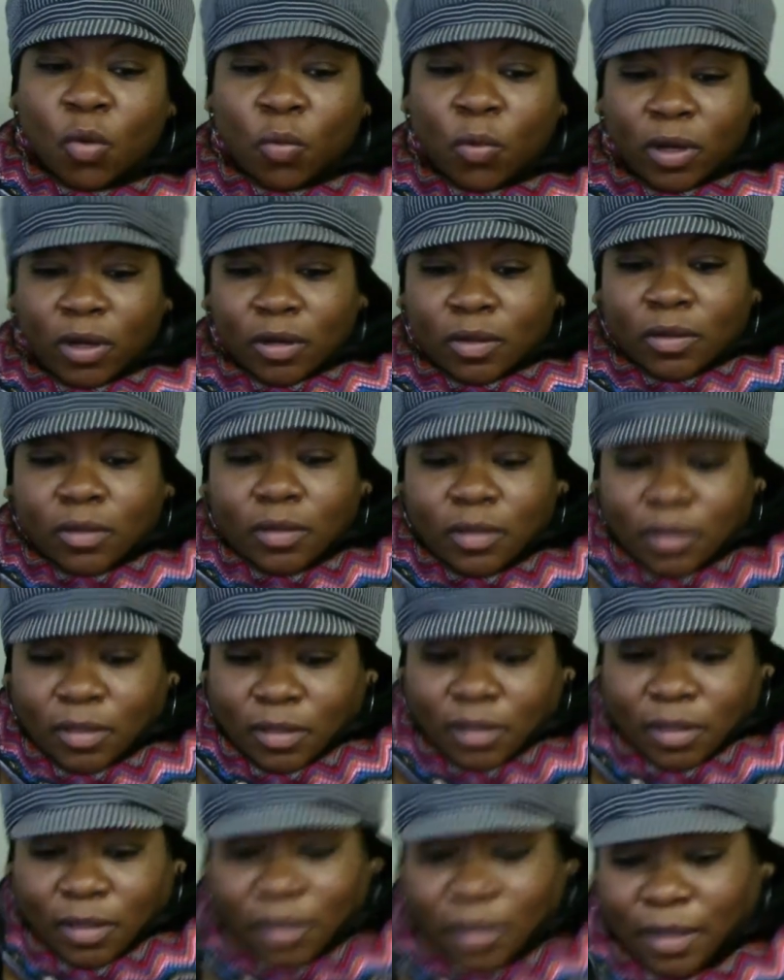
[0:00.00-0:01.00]
Well,
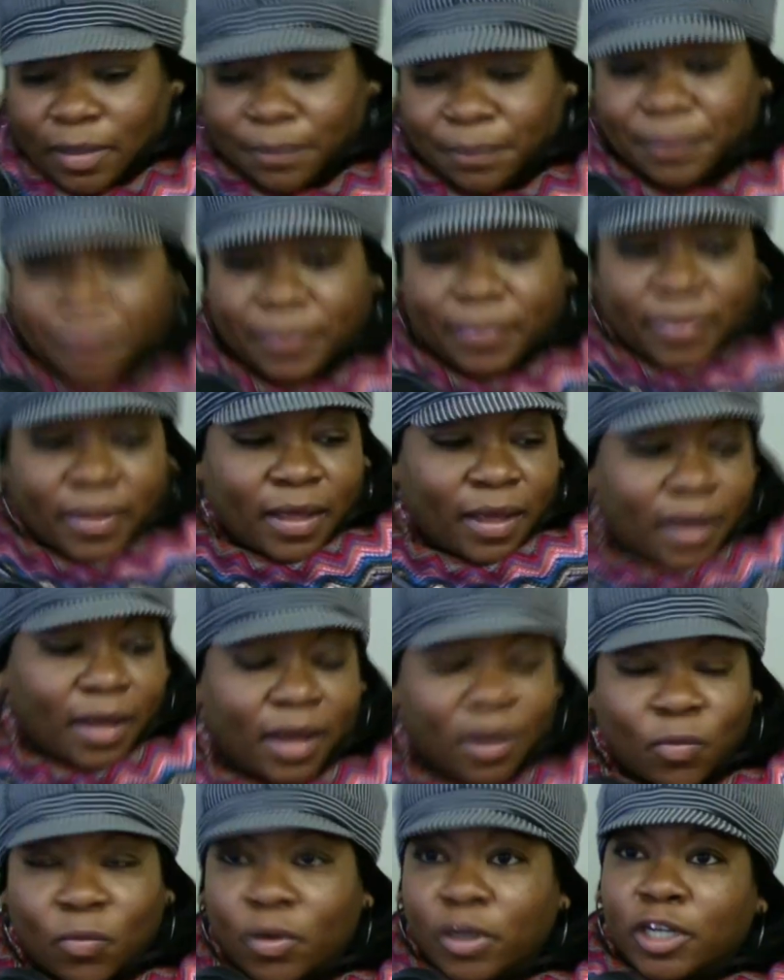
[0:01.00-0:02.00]

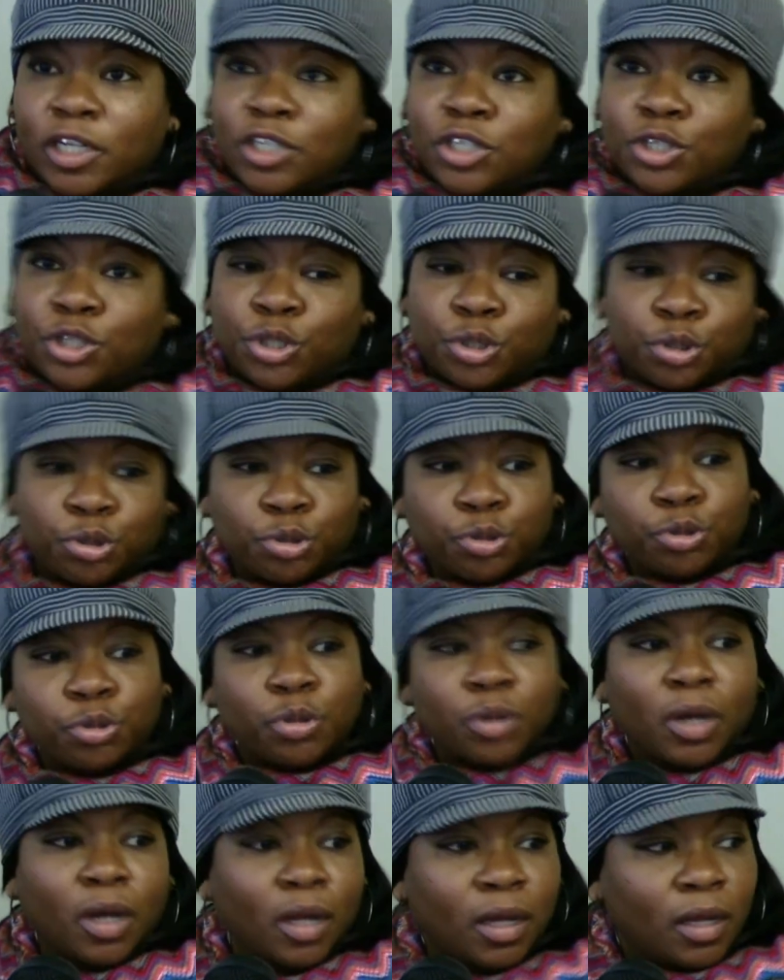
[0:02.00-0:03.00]
I wanted
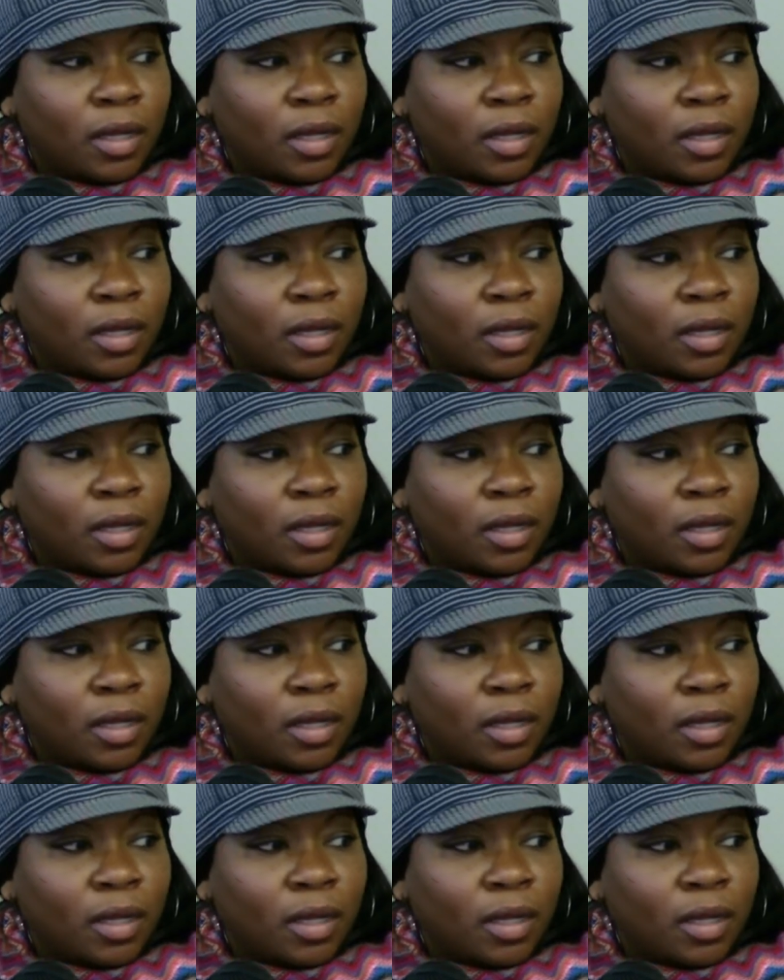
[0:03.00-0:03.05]
to